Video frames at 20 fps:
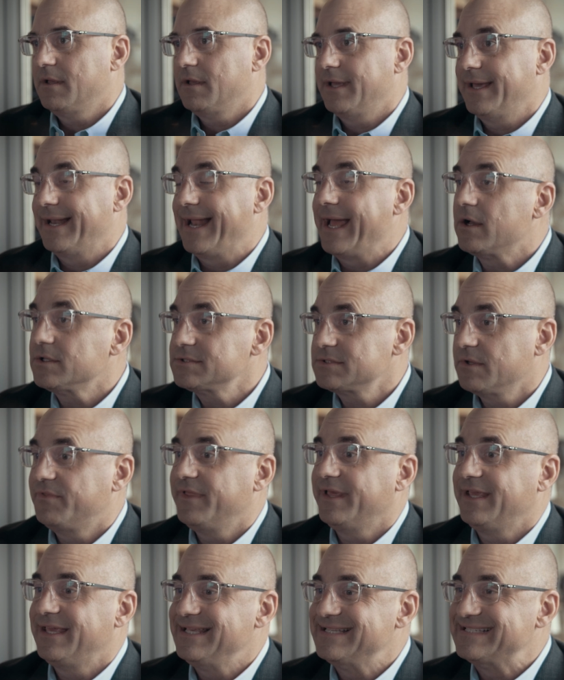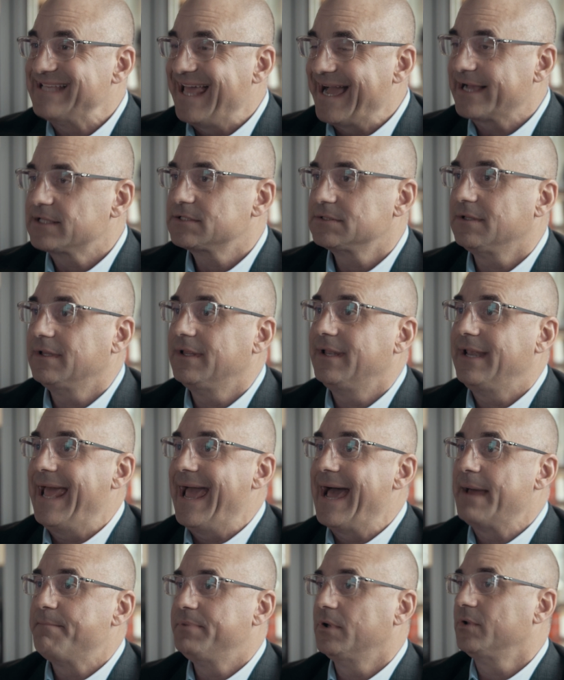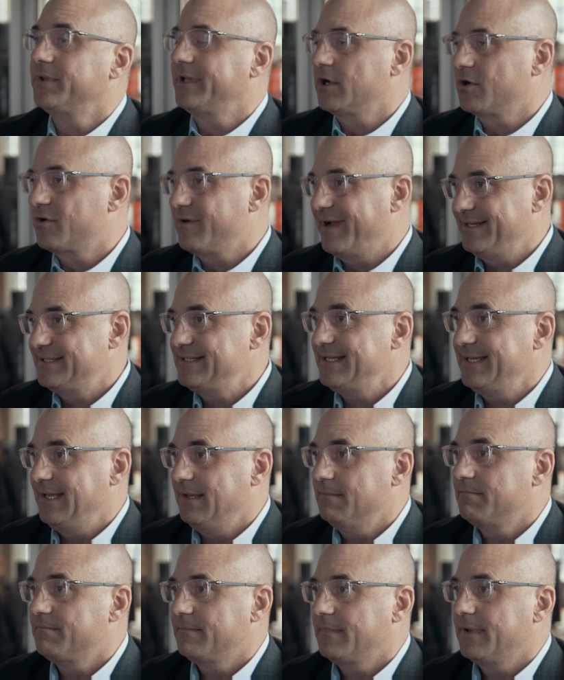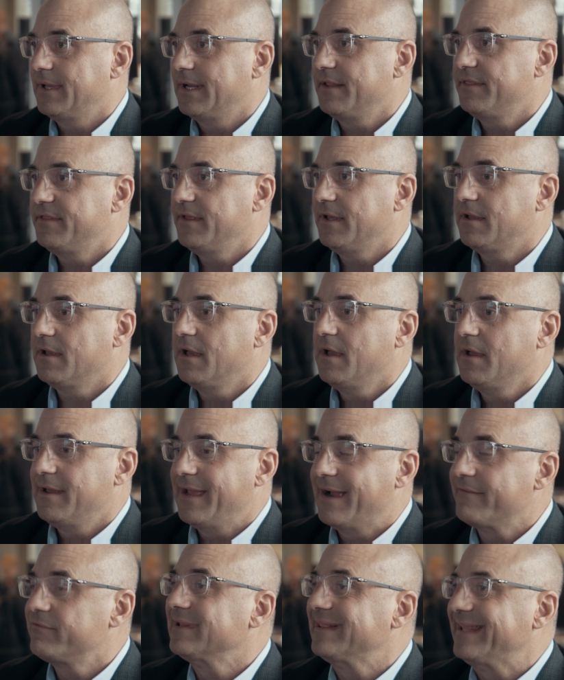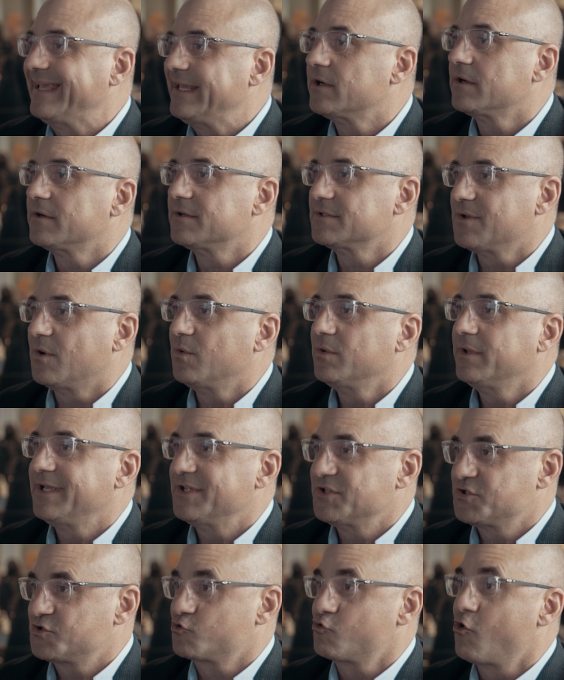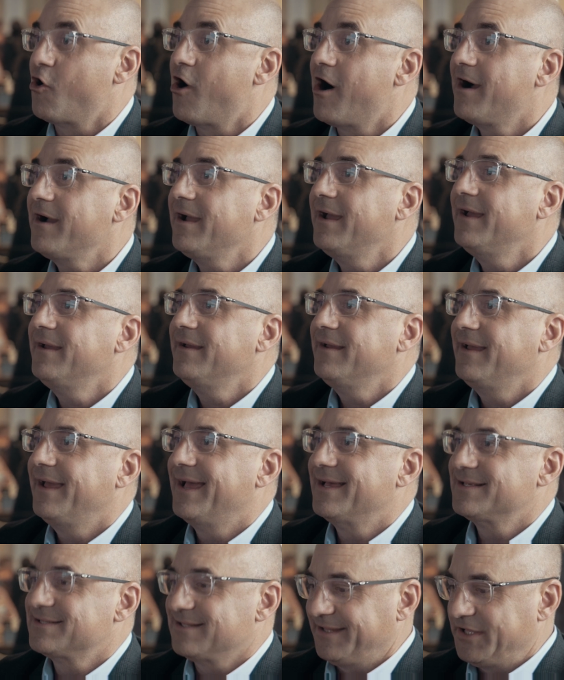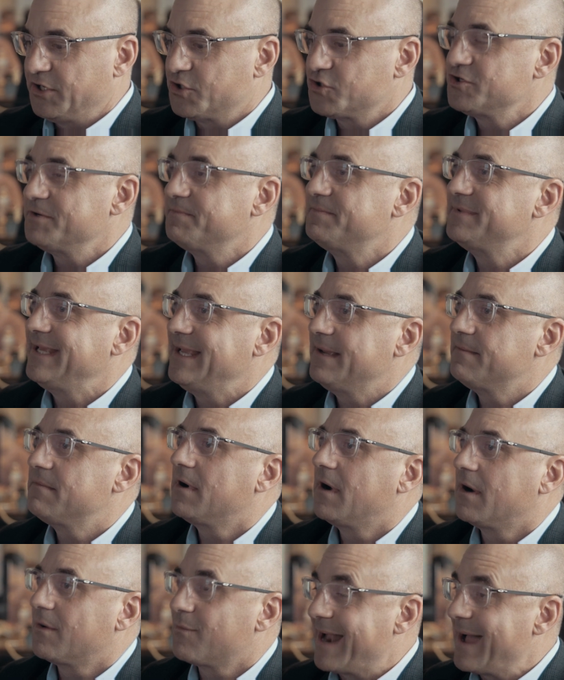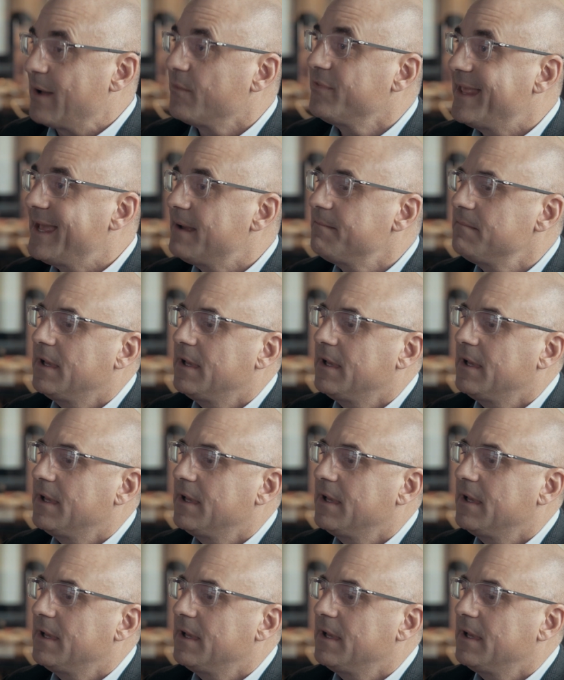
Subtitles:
And I also think he's excellent at building a great team. And I think every leader is only as strong as the leadership team around them.